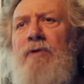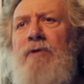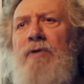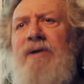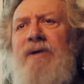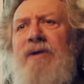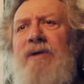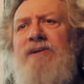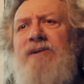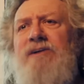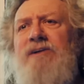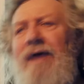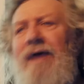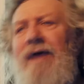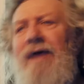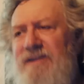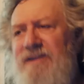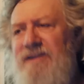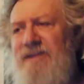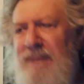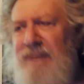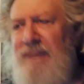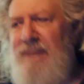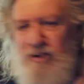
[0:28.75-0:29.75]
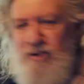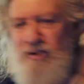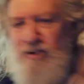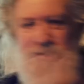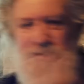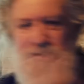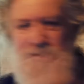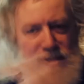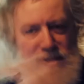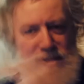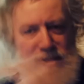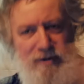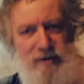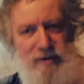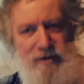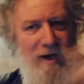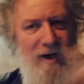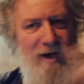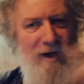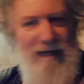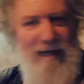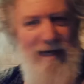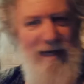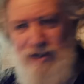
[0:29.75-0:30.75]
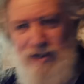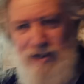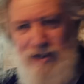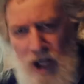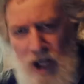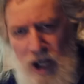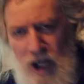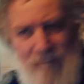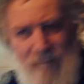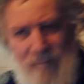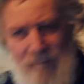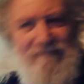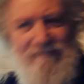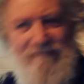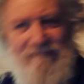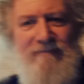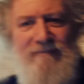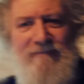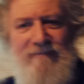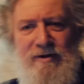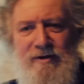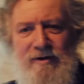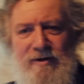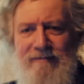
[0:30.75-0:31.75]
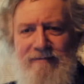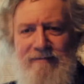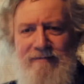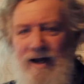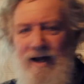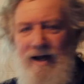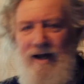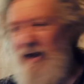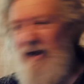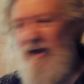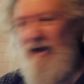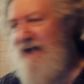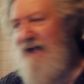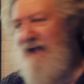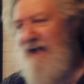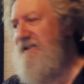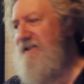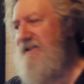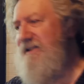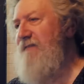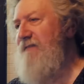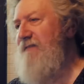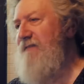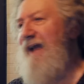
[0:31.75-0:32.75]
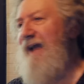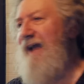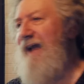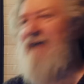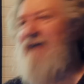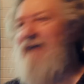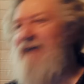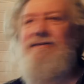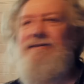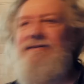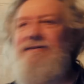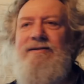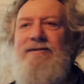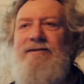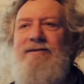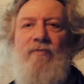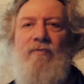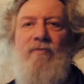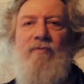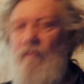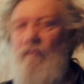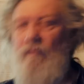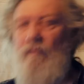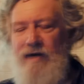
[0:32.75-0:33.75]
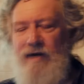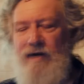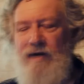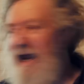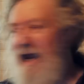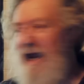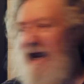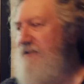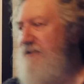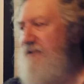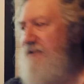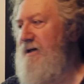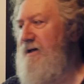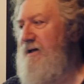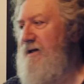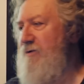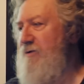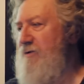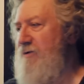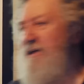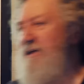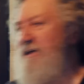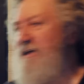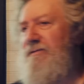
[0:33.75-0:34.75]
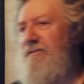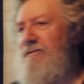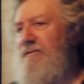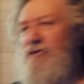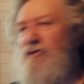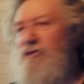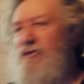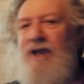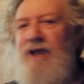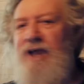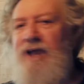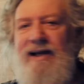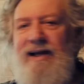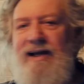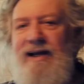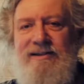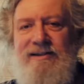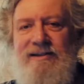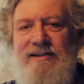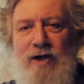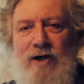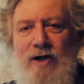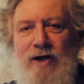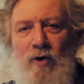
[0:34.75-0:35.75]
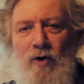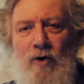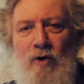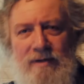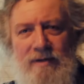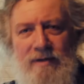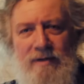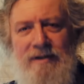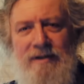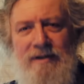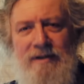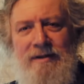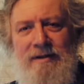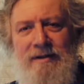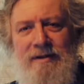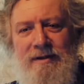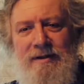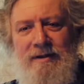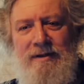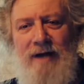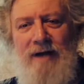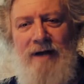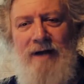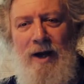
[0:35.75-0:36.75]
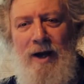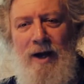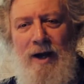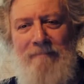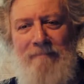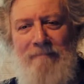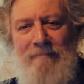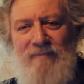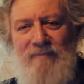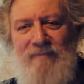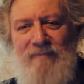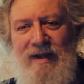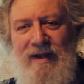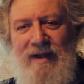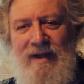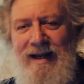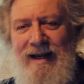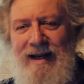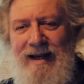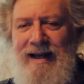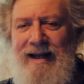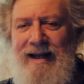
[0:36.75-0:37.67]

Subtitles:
weeks ago had some major surgery on my jaw. The legacy of an accident, a freak accident I was in 2 decades ago. And it